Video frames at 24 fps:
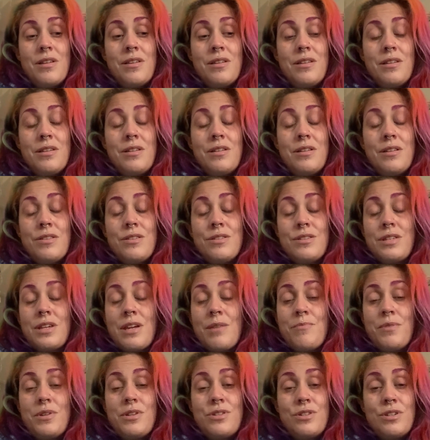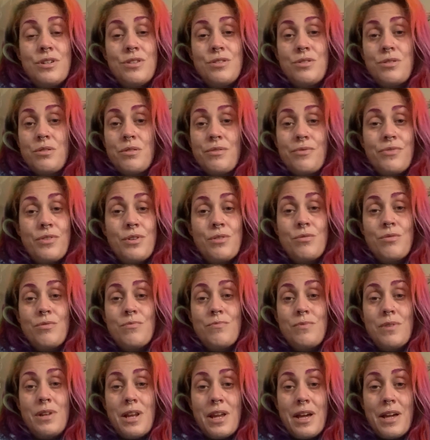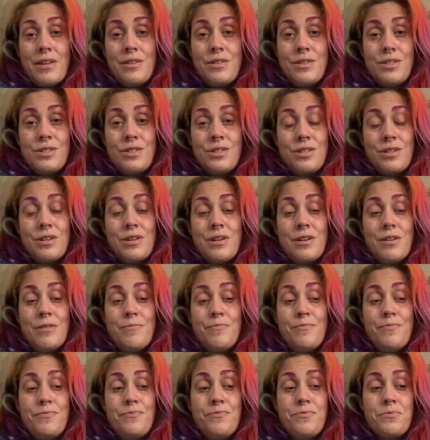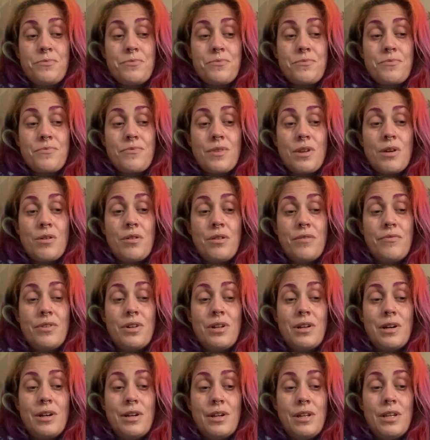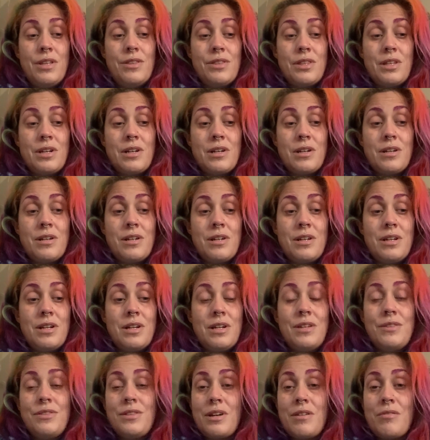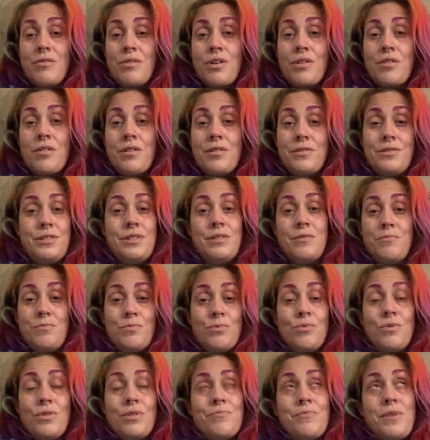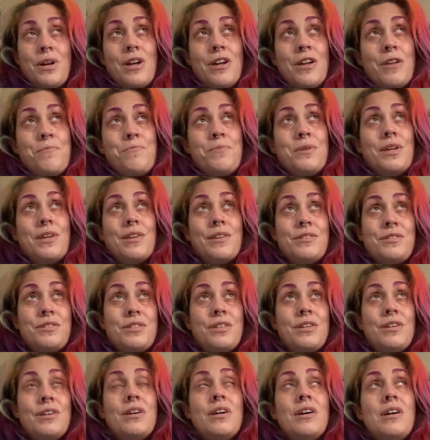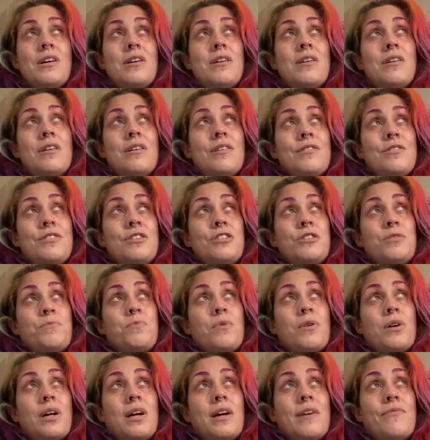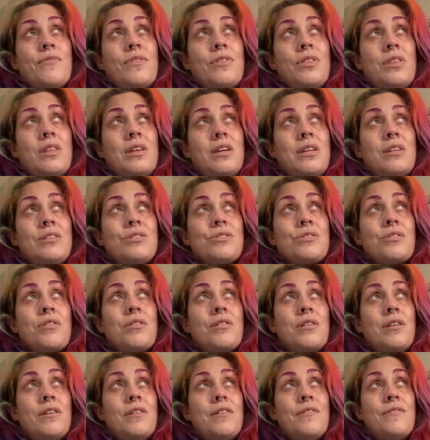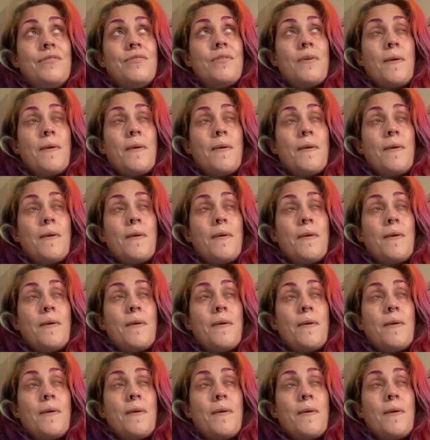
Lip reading: the same issues, so I feel less kind of alone in that regard. So what I'm hoping is that just by having this kind of